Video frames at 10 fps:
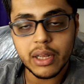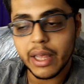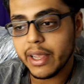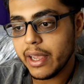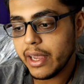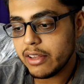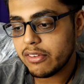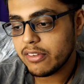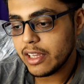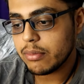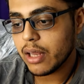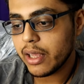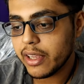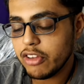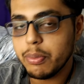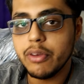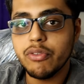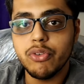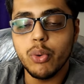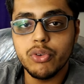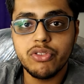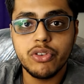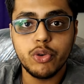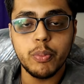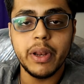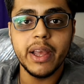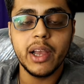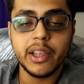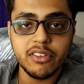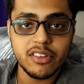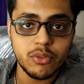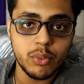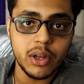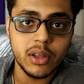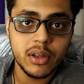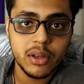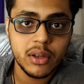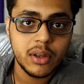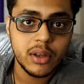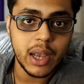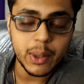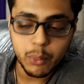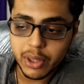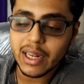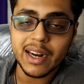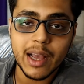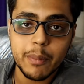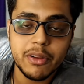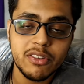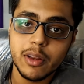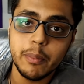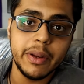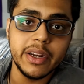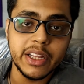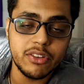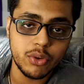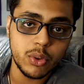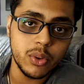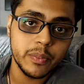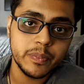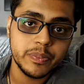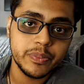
Like, it seems like he's being forced to play against his will. And when that happens, the player needs to go.